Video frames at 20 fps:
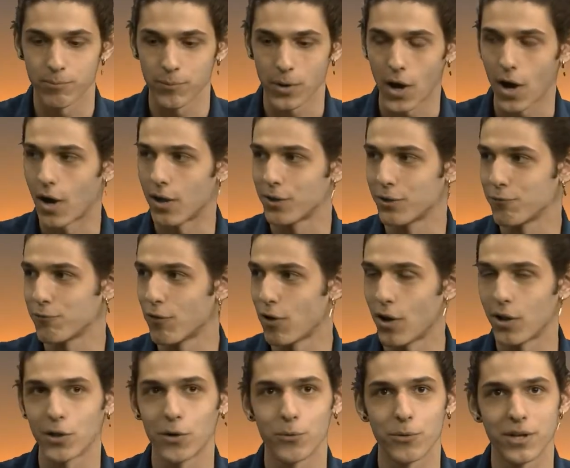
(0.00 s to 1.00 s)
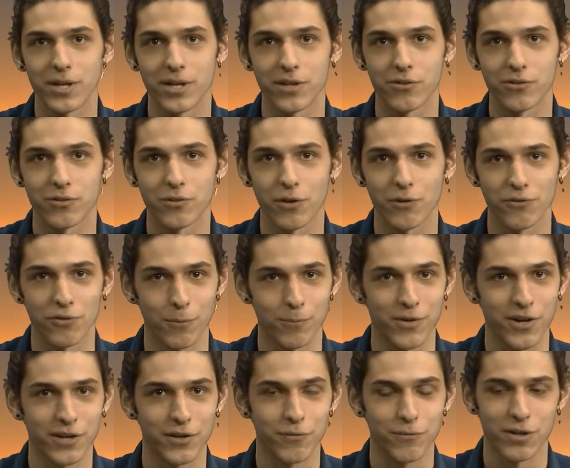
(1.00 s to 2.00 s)
hotly followed and is a
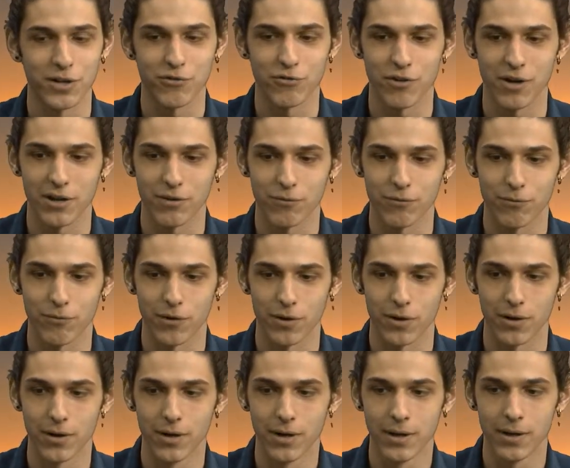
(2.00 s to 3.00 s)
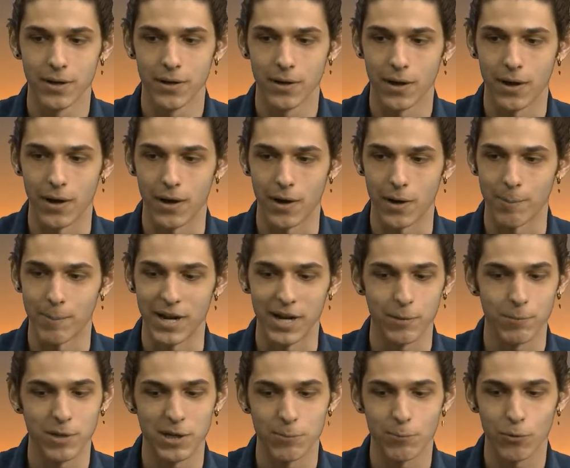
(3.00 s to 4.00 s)
subject of interest for many
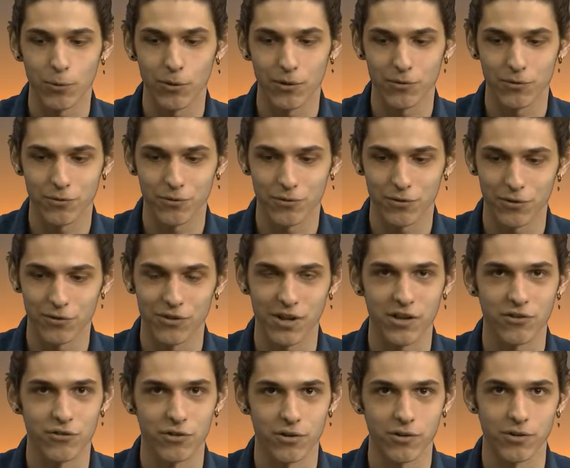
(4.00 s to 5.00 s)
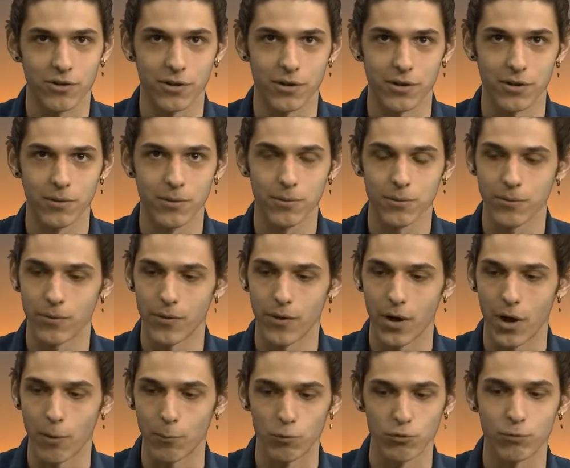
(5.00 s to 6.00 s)
people as a successor to the
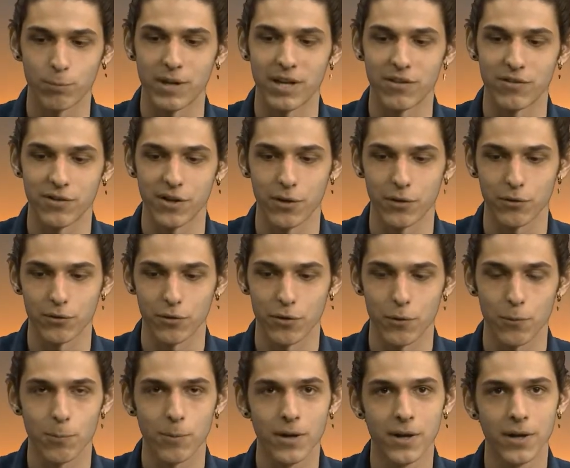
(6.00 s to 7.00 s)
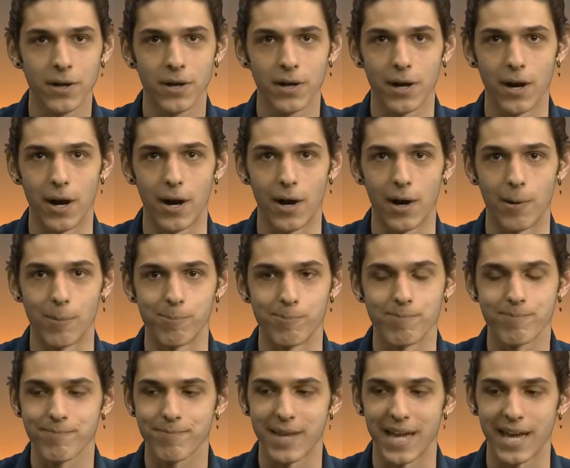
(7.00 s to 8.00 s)
Hubble Space Telescope.
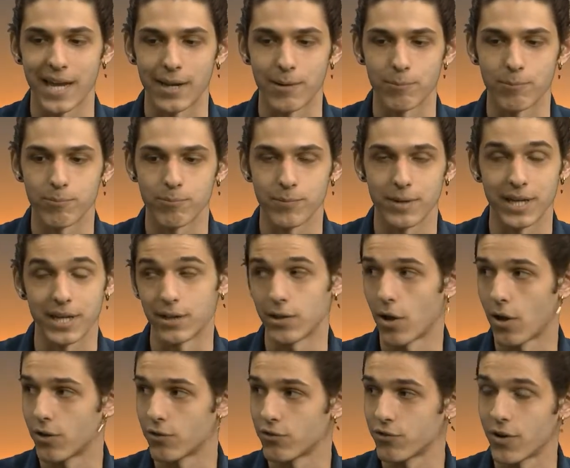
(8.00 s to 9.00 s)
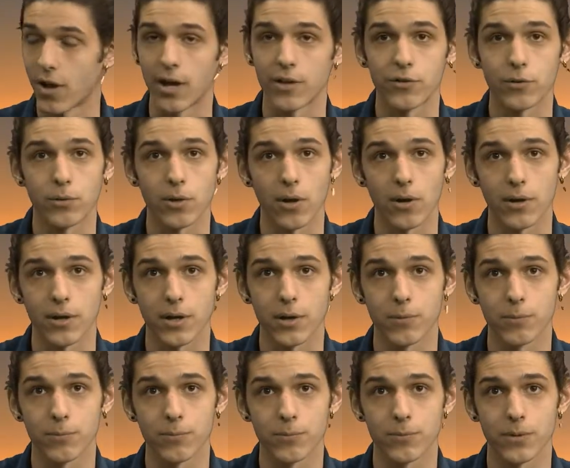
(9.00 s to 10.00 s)
And it launched not too long
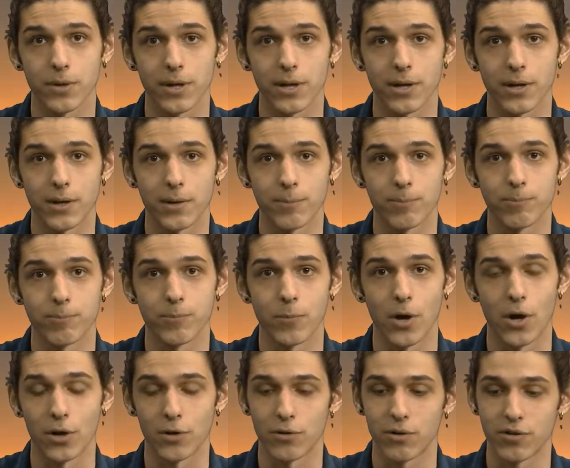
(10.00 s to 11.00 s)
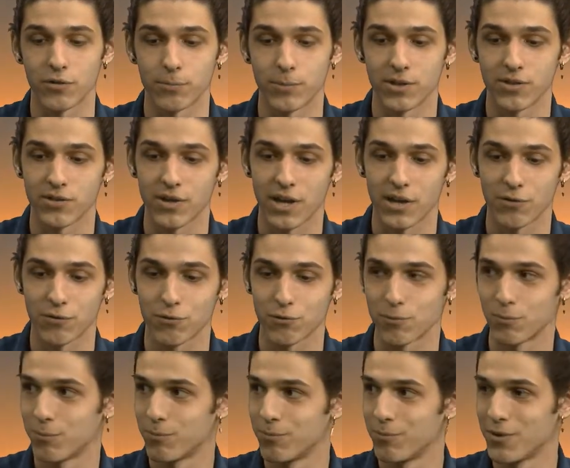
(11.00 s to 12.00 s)
ago on Christmas, as
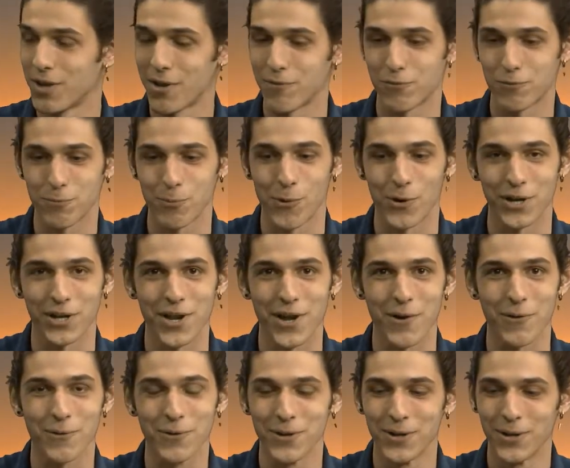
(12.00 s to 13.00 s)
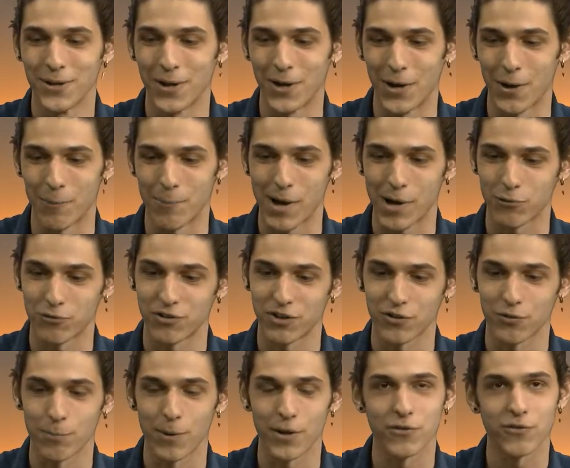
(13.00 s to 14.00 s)
Dave just pointed out, about
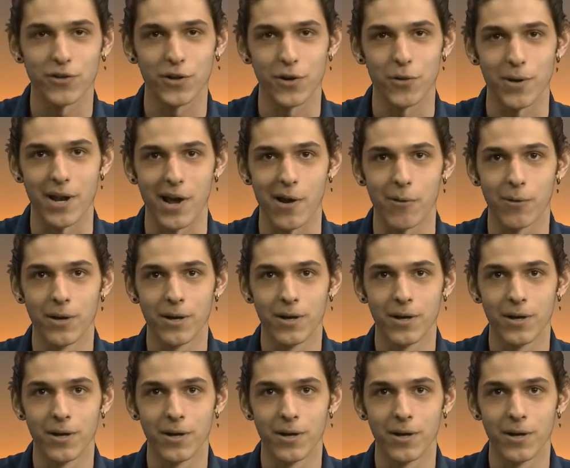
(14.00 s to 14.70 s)
6 months ago now.